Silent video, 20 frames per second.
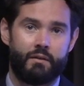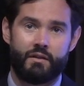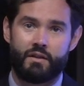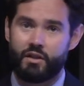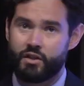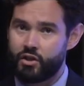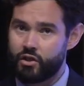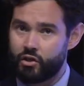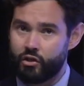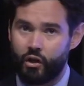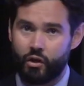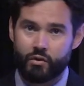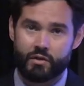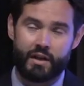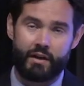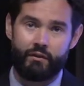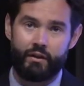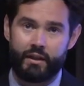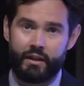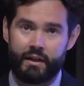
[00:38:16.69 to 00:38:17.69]
just slows
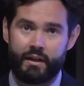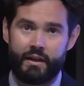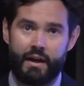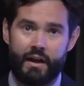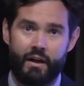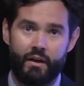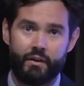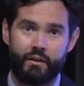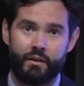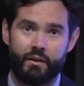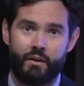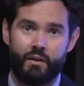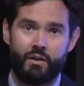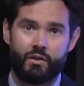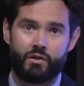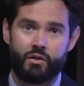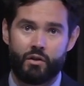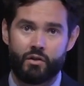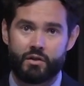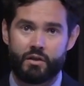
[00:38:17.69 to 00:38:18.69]
everything down.
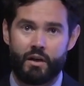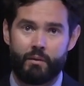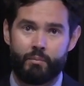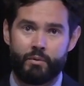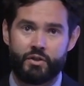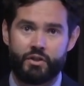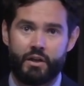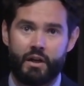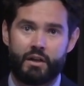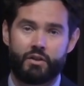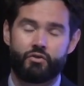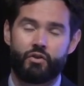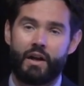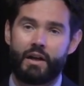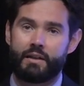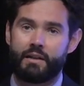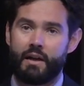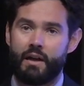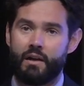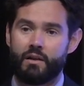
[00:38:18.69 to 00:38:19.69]
Slows the upper GI
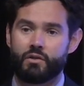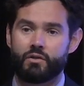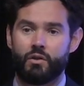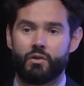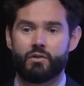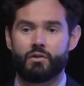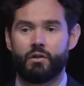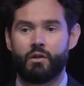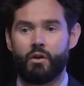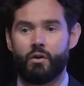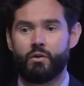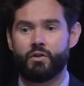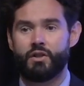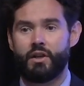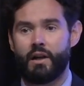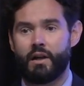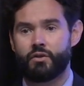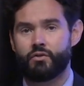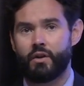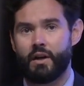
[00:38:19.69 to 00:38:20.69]
tract down, slows the lower
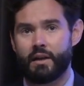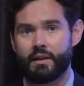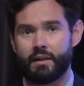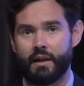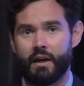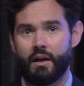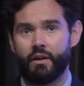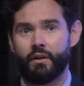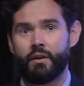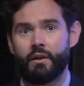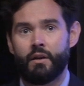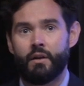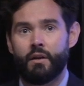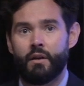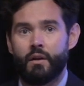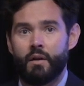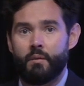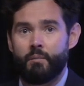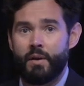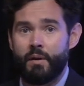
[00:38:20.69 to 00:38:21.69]
GI tract down.
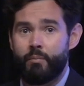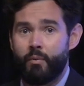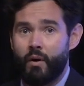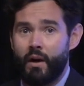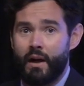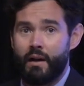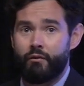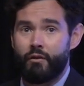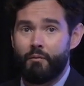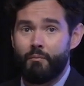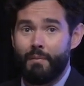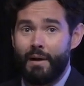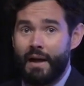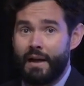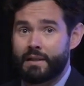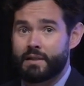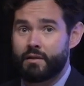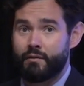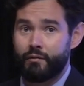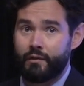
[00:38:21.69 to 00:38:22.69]
People have a
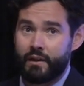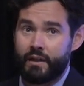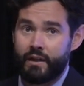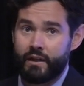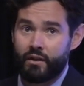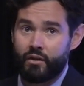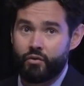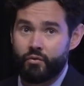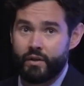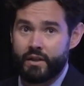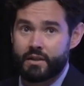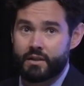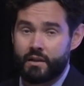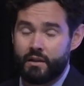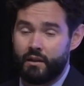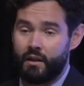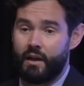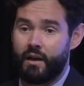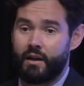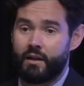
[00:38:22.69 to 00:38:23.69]
massively increased
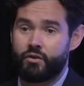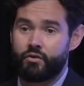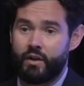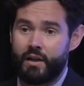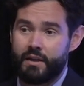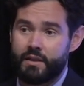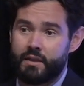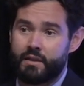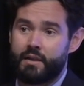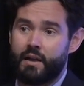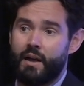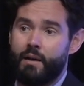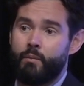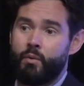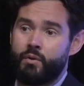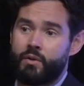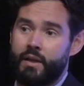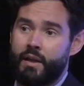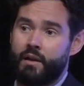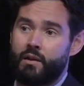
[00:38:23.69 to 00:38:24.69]
colonic transit time
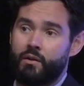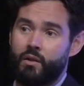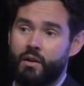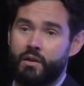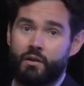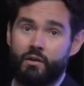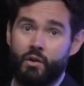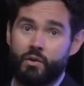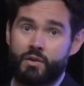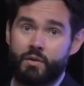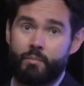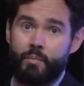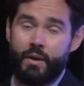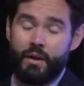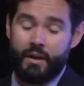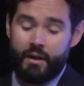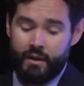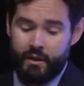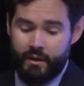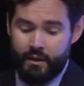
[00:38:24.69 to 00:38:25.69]
who take cl-
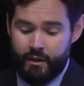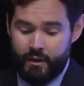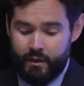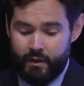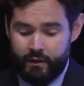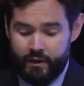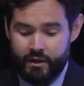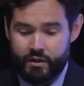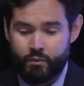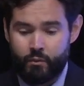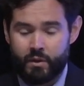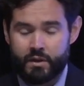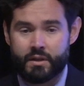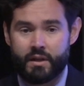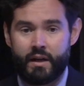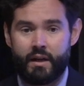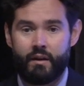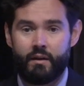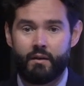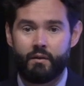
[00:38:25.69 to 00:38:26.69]
clozapine. This was
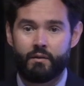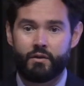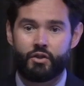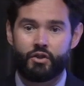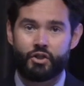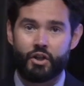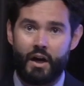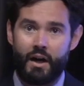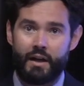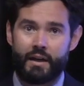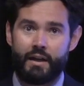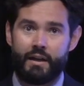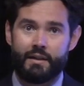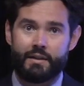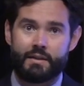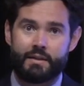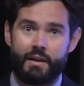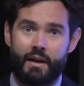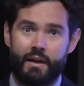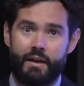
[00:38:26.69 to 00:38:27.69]
a shocking
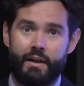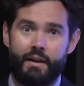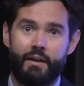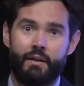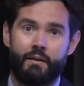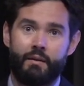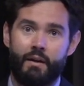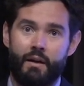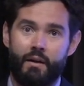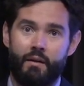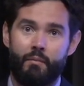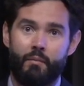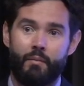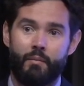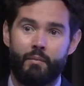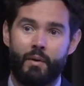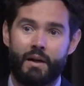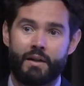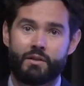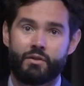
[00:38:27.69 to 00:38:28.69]
study um,
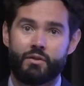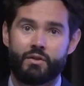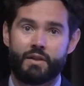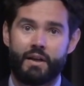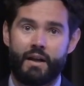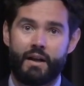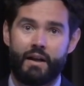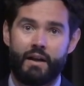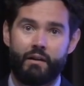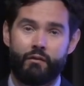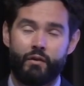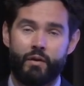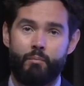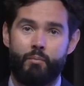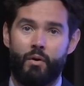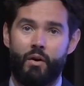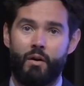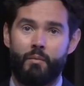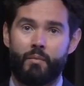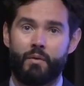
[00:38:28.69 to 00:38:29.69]
by Susanna Every
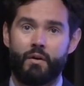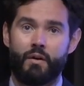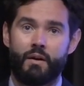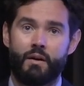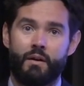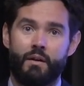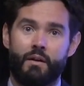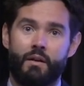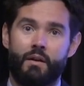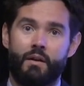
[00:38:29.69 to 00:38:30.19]
Palmer